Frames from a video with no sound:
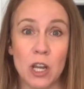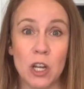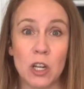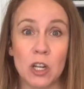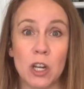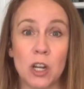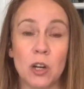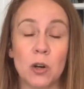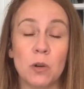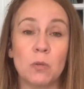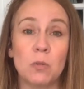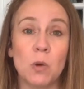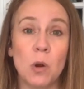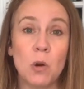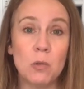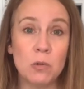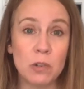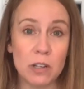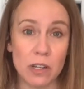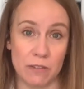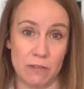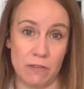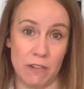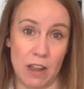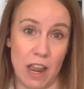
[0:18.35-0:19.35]

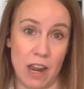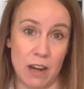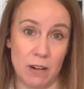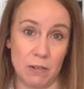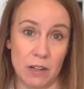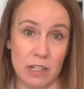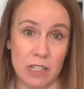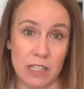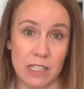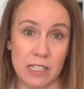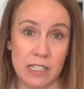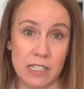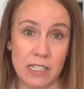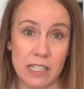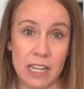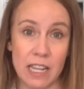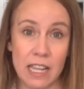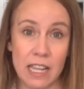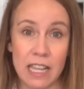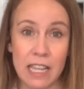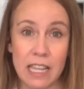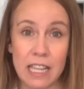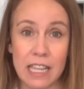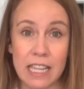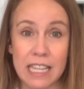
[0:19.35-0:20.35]
coronavirus
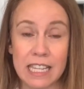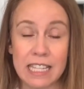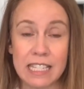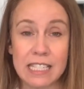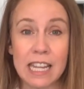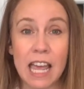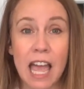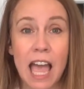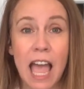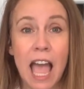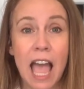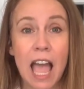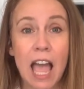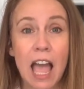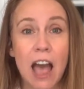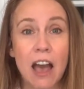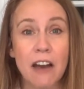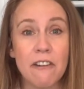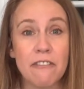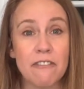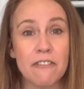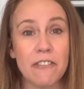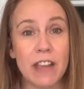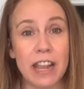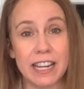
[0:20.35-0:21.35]
is
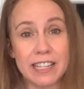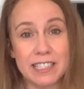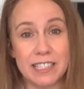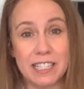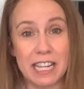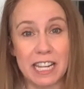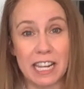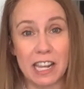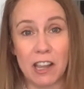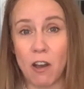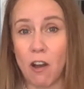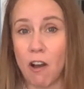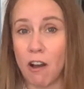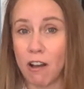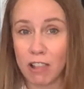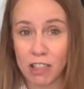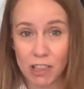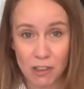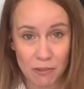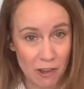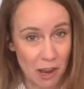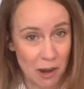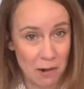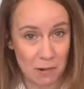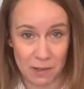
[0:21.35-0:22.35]
affecting all
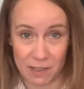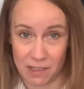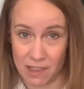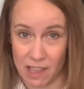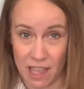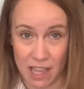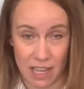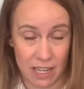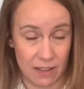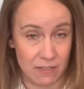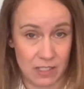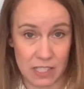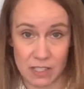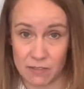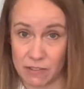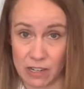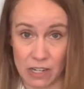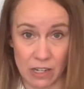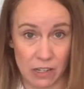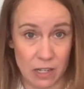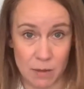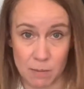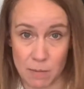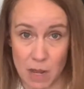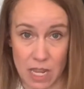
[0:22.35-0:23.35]
of our lives
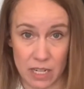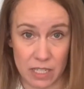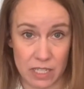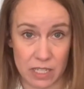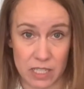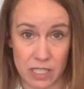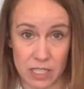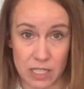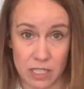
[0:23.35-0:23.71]
very much.